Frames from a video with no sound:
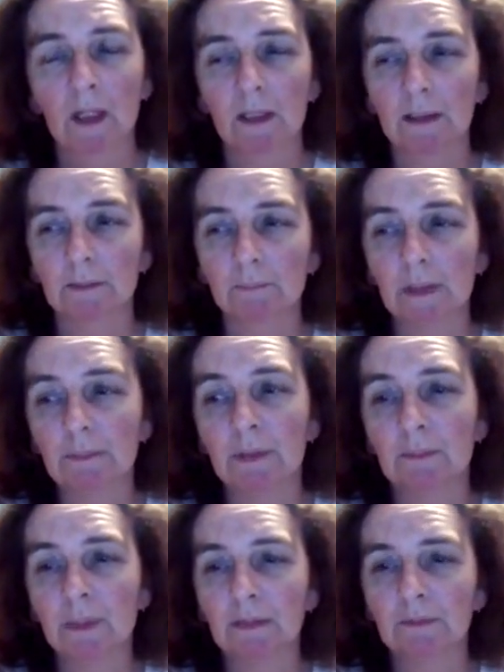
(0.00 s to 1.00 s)
And
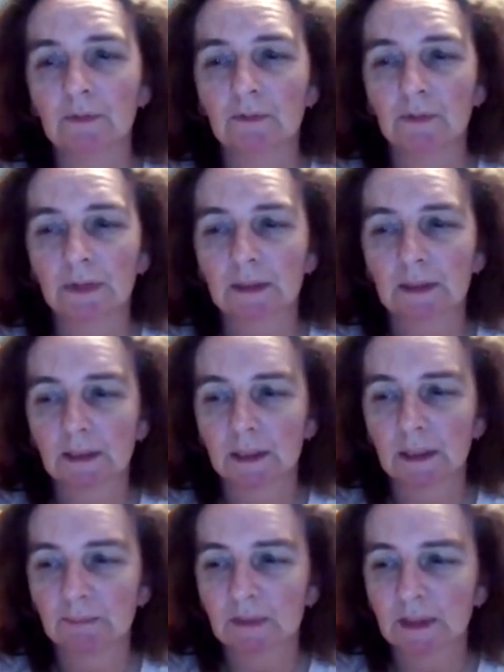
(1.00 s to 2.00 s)
maybe many of you have looked into
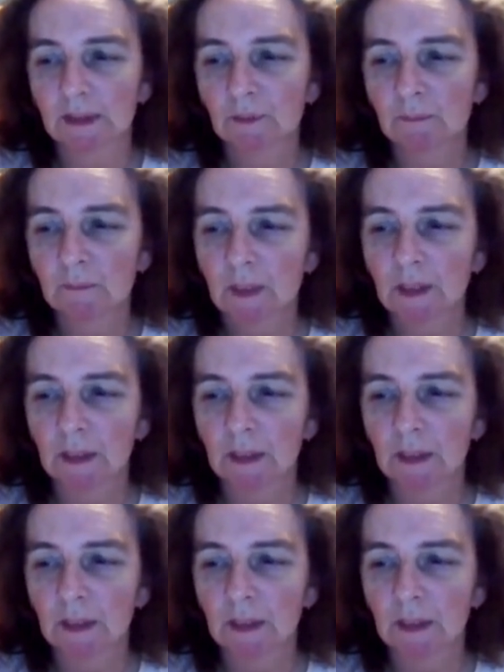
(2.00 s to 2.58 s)
hypnotism.